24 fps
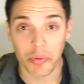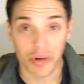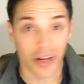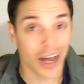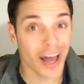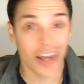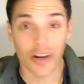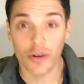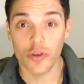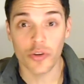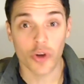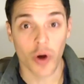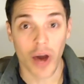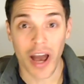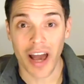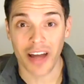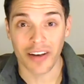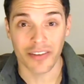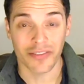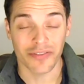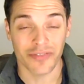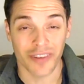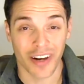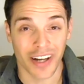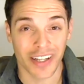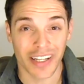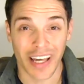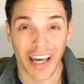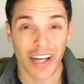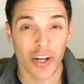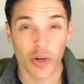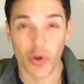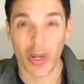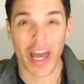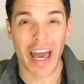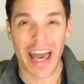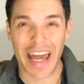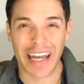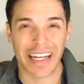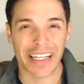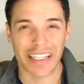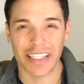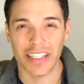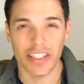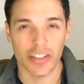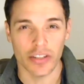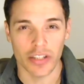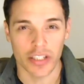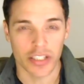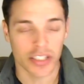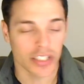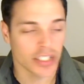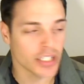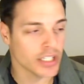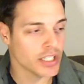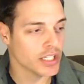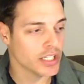and I don't know how to find it, I don't know how to kill it,